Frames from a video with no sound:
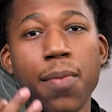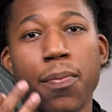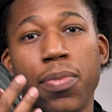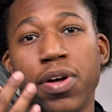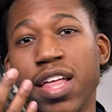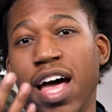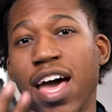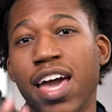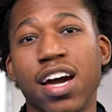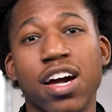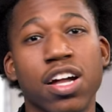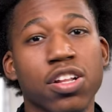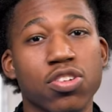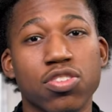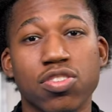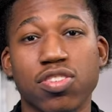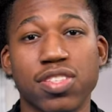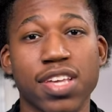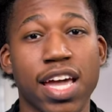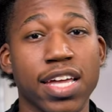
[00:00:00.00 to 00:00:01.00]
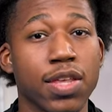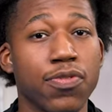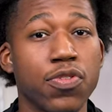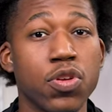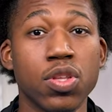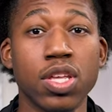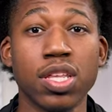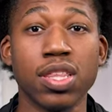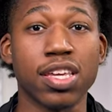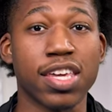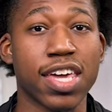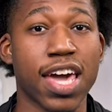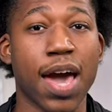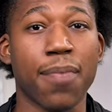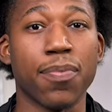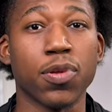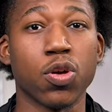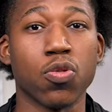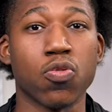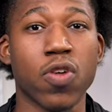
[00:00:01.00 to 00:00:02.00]
But I understand if you need the
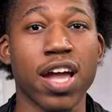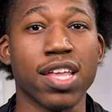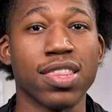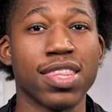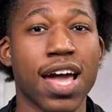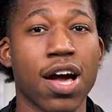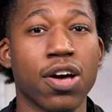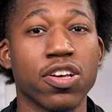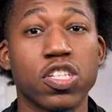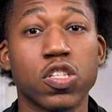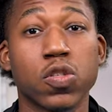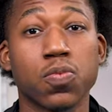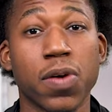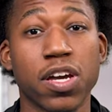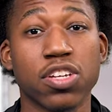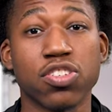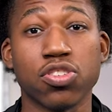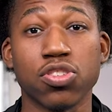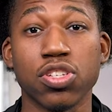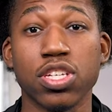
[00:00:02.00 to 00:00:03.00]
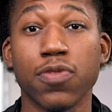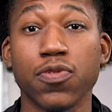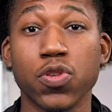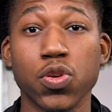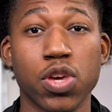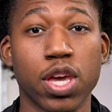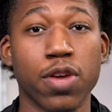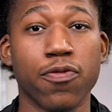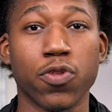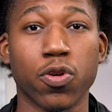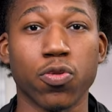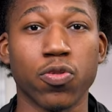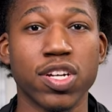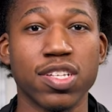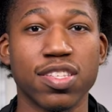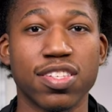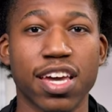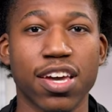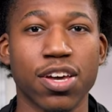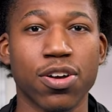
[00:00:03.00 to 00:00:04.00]
capital right now, especially if you hit for
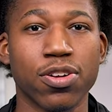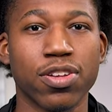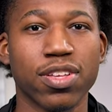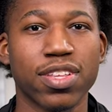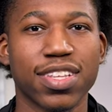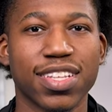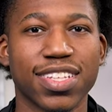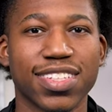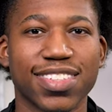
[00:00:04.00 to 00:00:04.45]
retail.